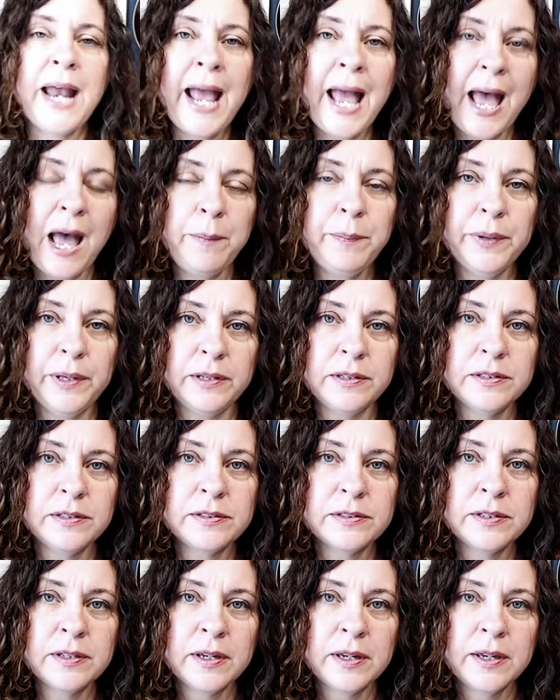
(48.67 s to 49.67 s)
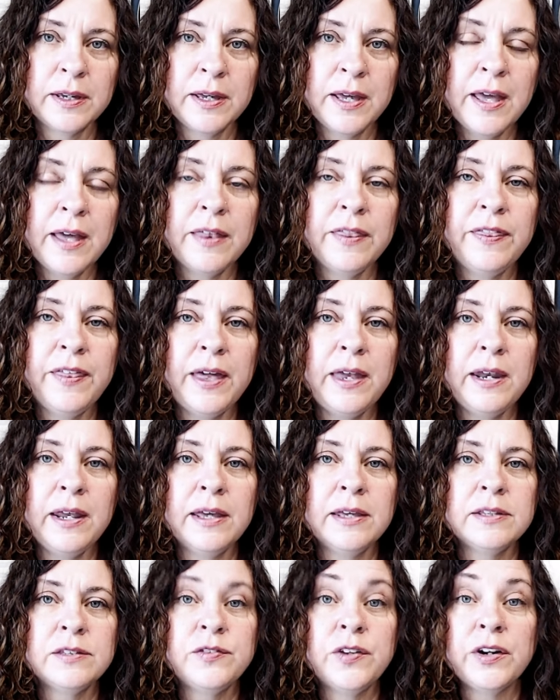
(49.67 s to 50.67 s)
happens that
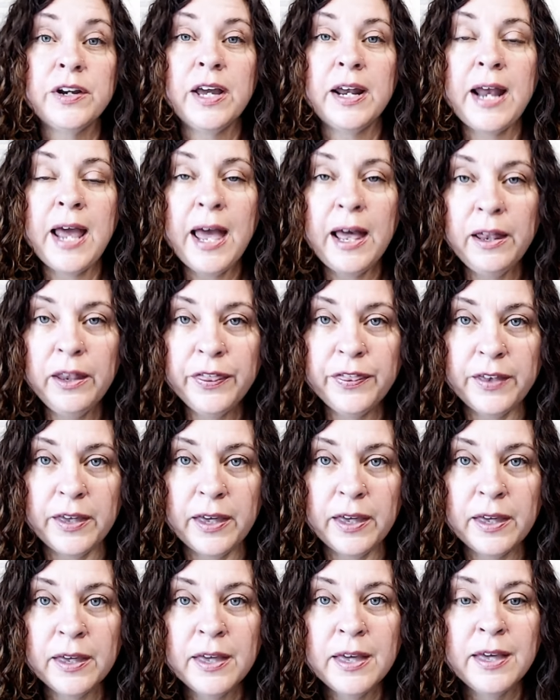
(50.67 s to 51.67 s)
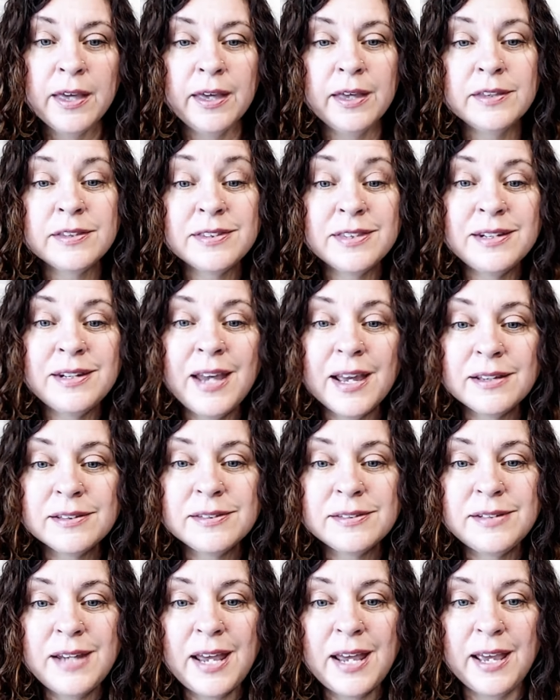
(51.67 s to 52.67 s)
is very unhealthy is the next
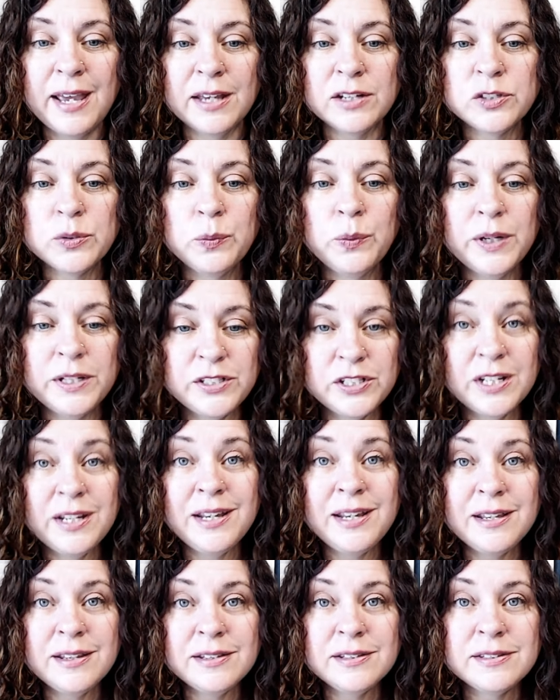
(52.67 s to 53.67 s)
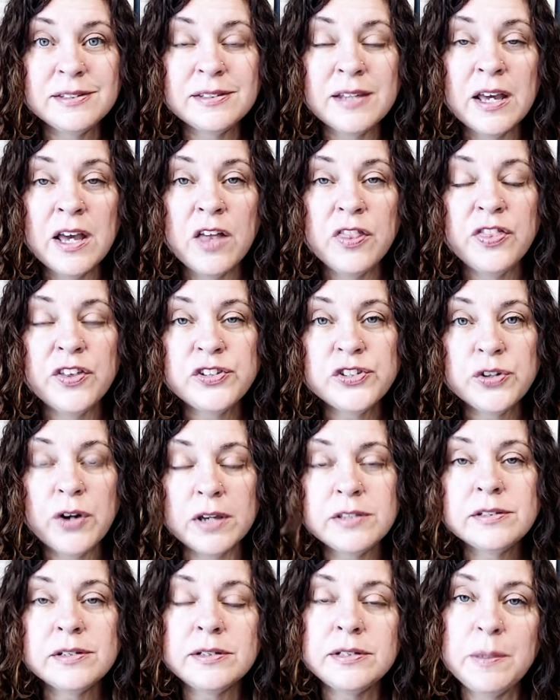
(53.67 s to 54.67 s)
stage, which is the
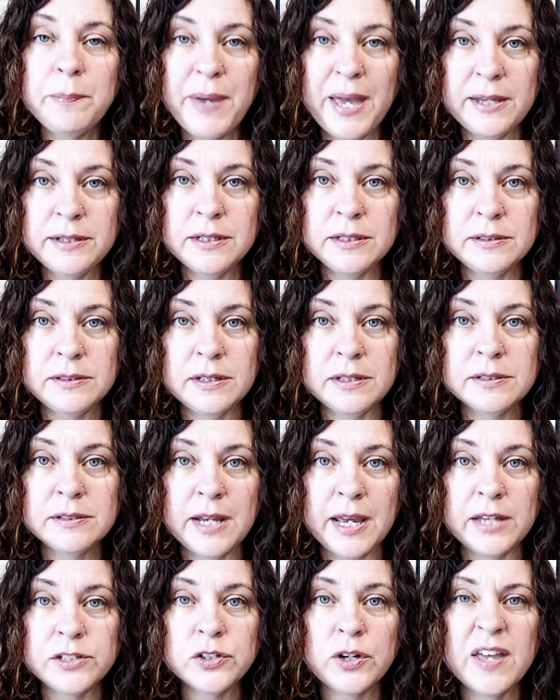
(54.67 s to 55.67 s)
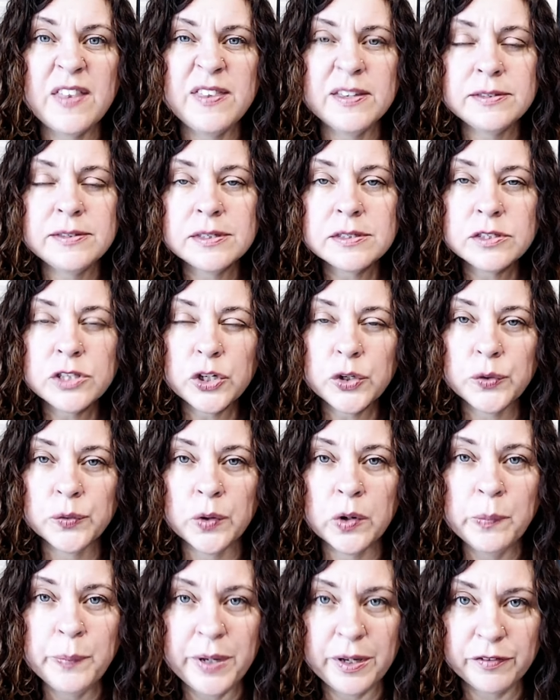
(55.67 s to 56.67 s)
trust and dependency stage. Okay, this is the
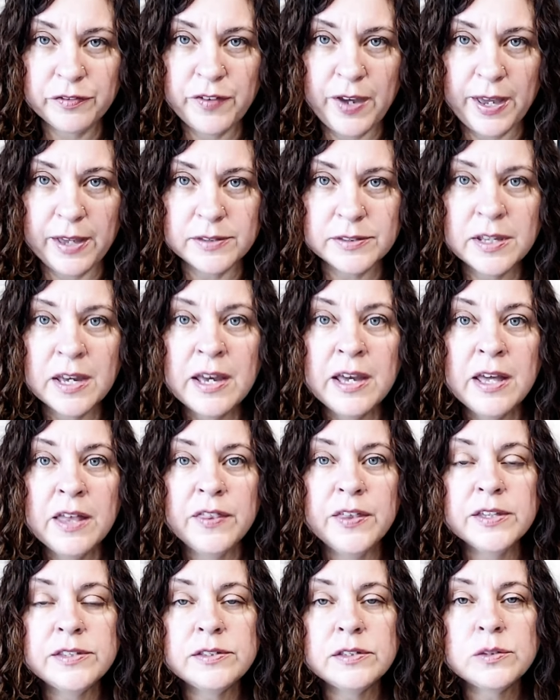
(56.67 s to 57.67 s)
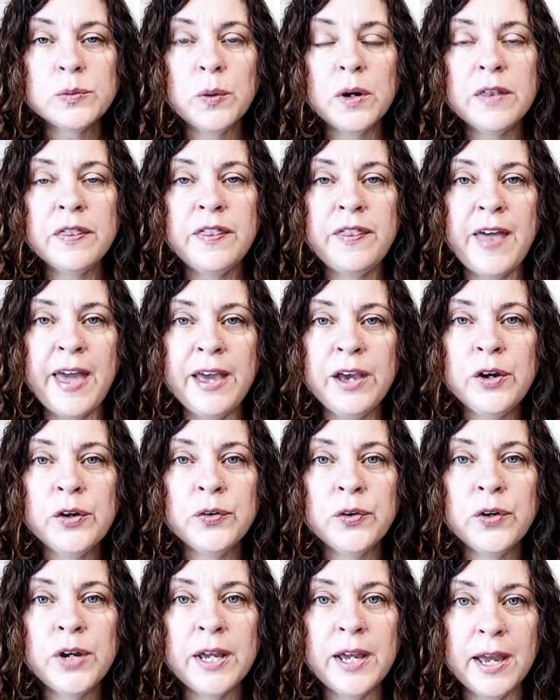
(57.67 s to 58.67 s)
grooming phase. This is where they
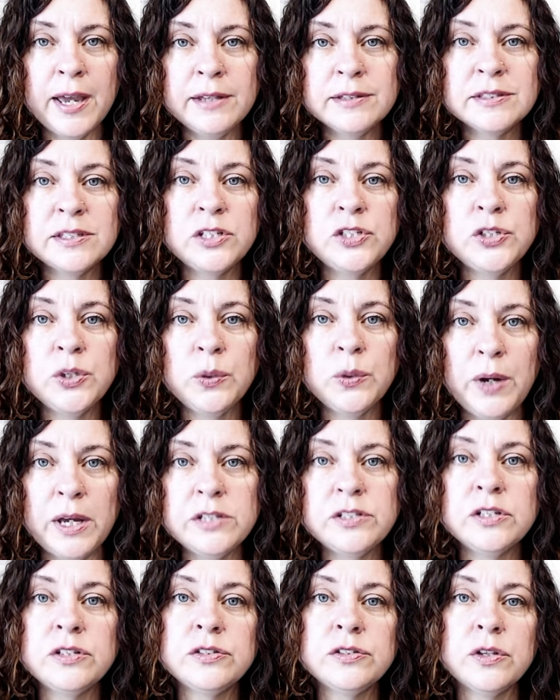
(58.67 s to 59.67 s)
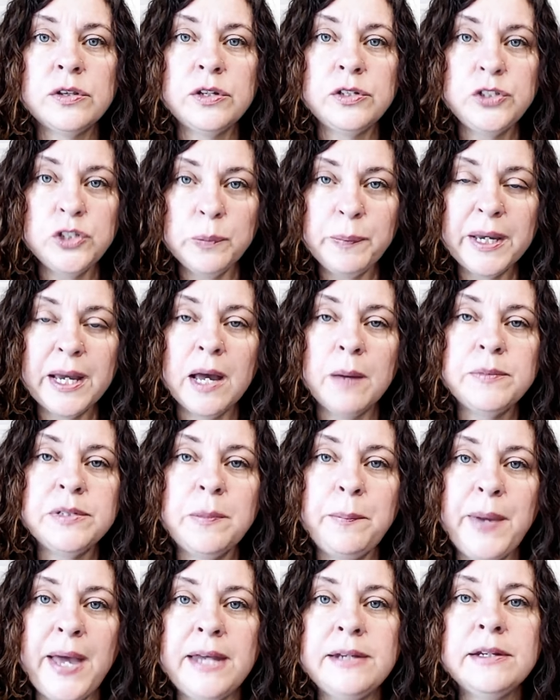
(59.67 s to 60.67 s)
create situations so that you become
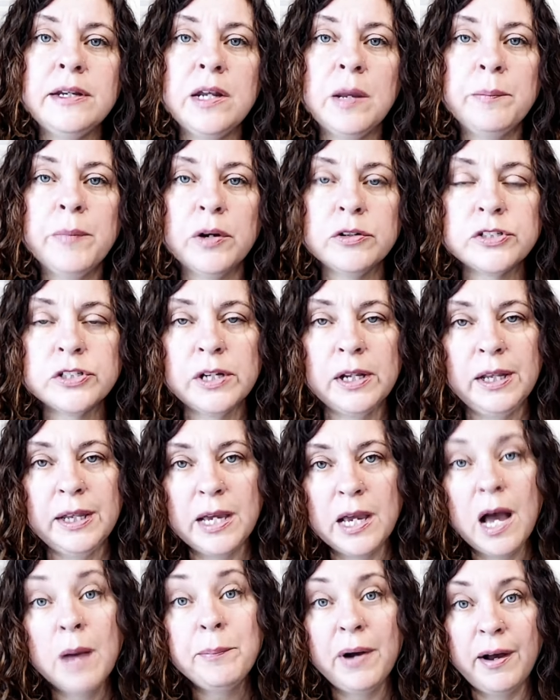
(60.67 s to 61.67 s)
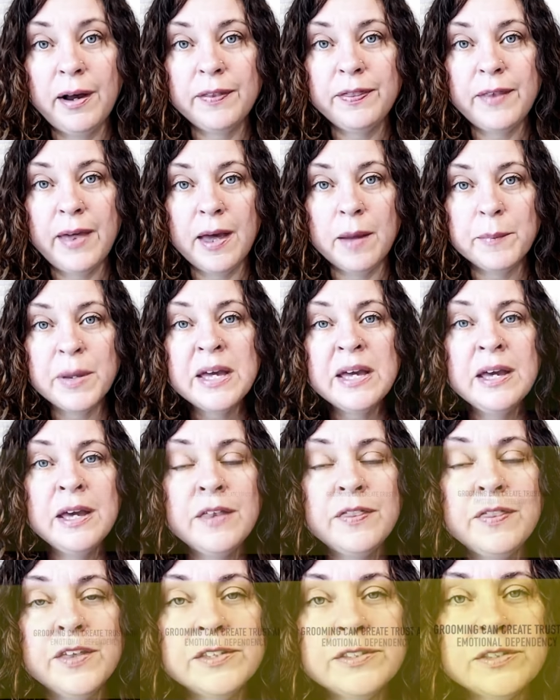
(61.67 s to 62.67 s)
dependent emotionally upon them.
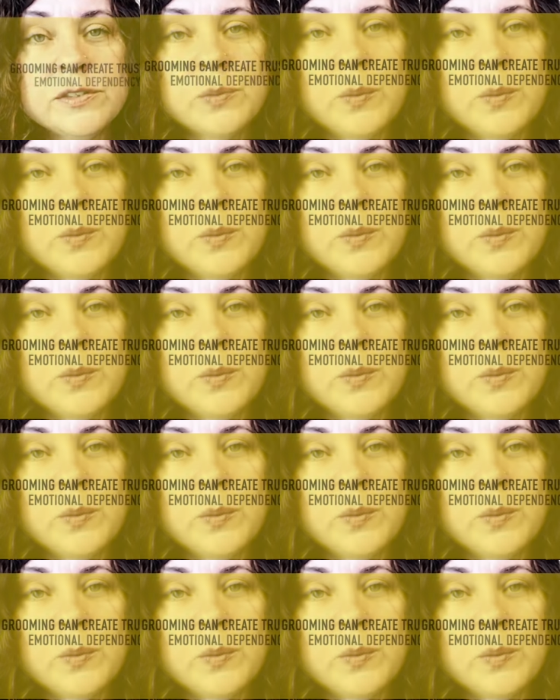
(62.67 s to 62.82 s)
This is